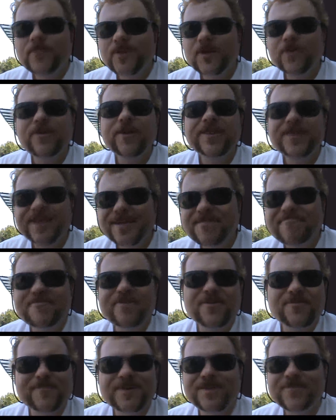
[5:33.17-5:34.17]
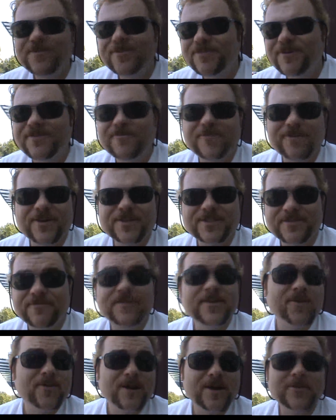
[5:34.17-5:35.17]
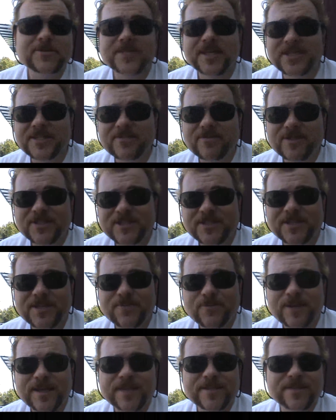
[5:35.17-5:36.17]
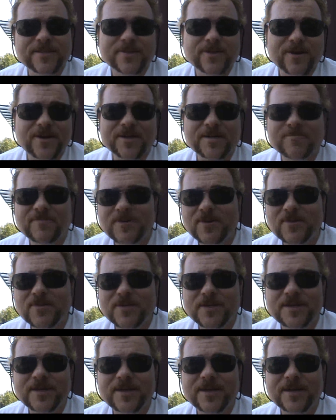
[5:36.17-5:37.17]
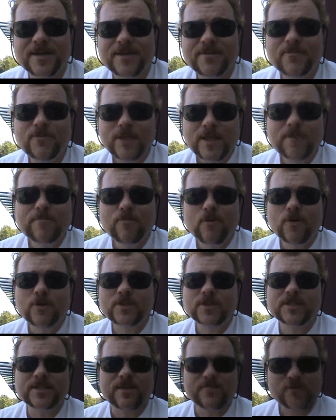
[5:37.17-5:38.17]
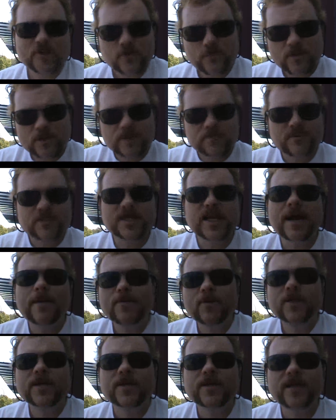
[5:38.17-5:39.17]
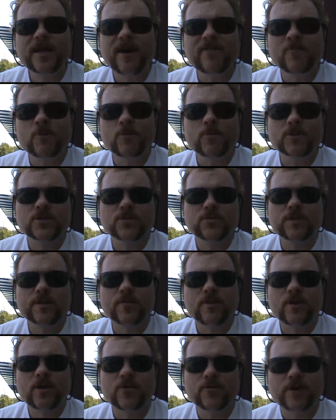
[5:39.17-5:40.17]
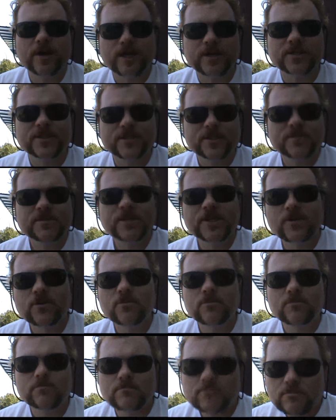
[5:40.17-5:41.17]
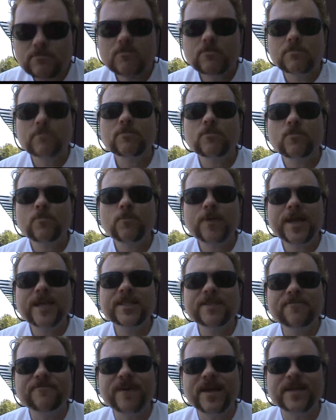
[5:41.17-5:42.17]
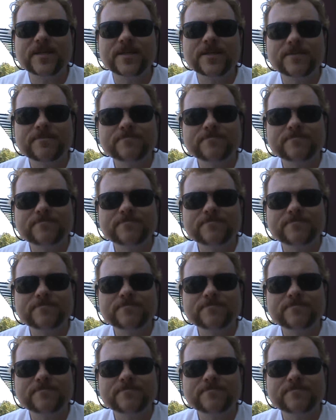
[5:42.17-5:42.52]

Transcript: The great thing about meeting with my friends, the fellow house husbands, is that we get to talk about really important stuff. You know, what's happening in the government, what's really bothering us. You know, we get to vent.